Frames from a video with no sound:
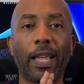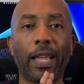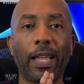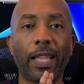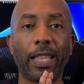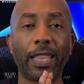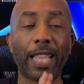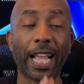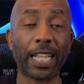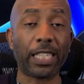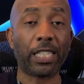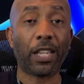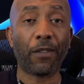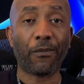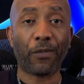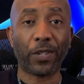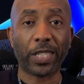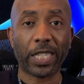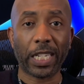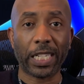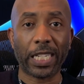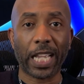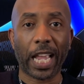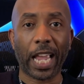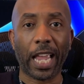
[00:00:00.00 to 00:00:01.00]
that's it for
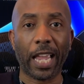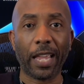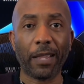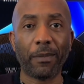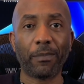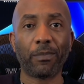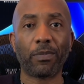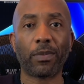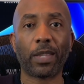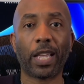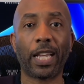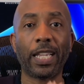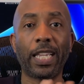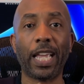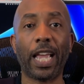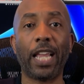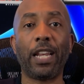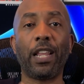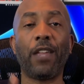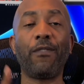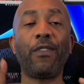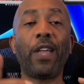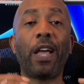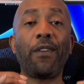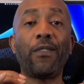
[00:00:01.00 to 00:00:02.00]
today. Again,
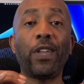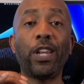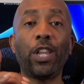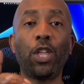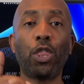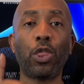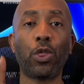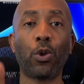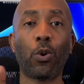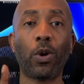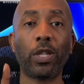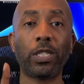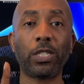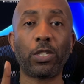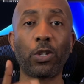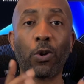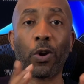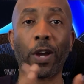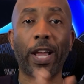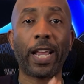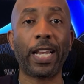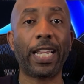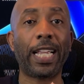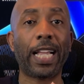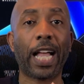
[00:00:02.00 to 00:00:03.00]
if you have any thoughts
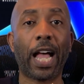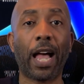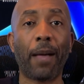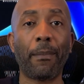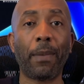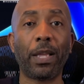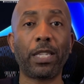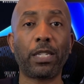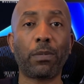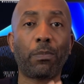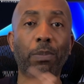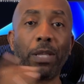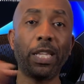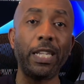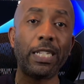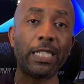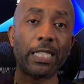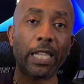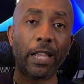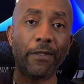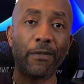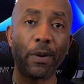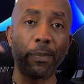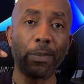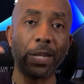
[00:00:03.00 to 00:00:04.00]
or any comments, please
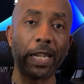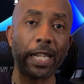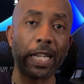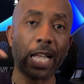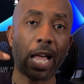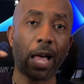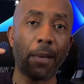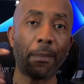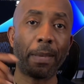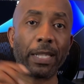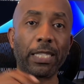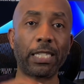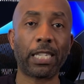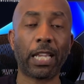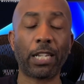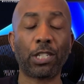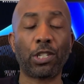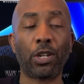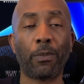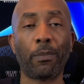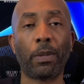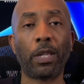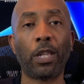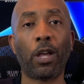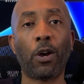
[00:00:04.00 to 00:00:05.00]
leave them in the comment
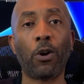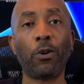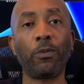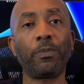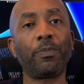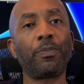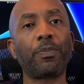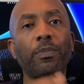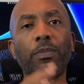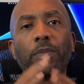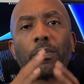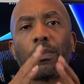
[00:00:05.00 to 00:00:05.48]
section below.